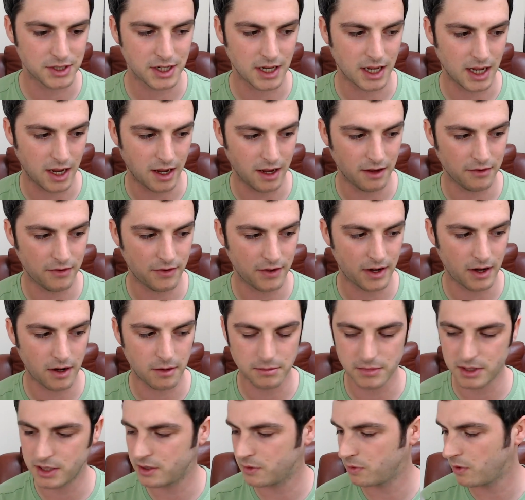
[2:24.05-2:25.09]

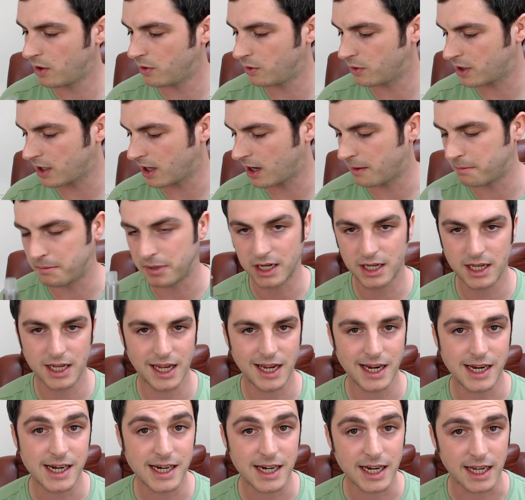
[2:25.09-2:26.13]
from Swoke
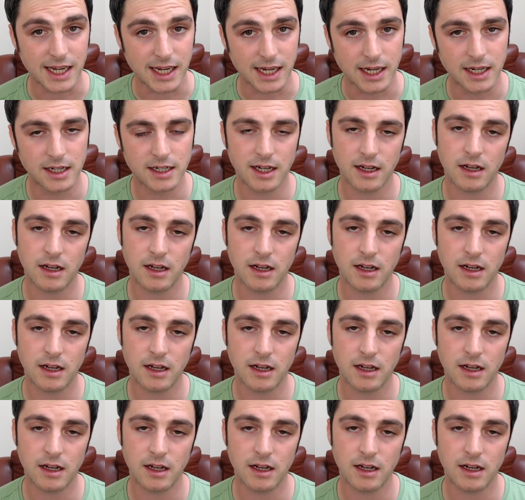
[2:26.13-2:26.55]
Bikini.